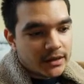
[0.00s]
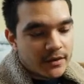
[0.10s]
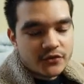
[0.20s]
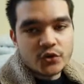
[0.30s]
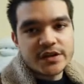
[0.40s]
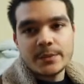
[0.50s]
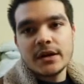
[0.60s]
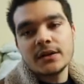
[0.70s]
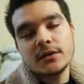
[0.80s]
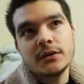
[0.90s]
Of course,
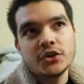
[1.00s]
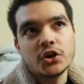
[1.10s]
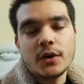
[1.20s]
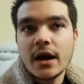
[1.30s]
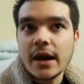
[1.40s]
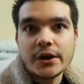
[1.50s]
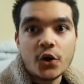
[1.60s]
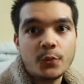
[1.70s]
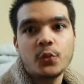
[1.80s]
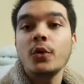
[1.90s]
I
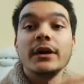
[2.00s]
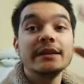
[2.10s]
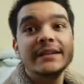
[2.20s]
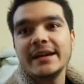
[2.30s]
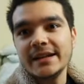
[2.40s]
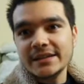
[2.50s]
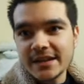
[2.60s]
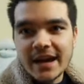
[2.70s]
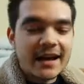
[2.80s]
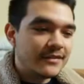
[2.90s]
hope one day to
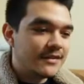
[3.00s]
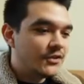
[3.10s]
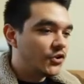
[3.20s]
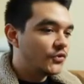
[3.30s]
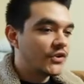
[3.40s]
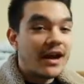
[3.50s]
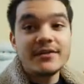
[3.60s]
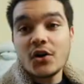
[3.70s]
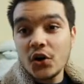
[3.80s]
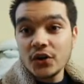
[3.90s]
have
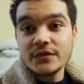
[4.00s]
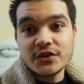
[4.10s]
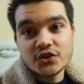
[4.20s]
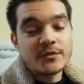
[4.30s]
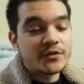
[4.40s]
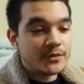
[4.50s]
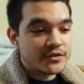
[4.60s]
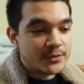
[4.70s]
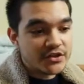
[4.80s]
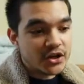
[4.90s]
all of the terms from the
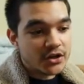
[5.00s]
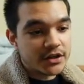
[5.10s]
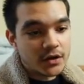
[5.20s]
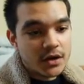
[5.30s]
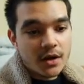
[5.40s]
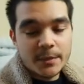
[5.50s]
spreadsheet on here.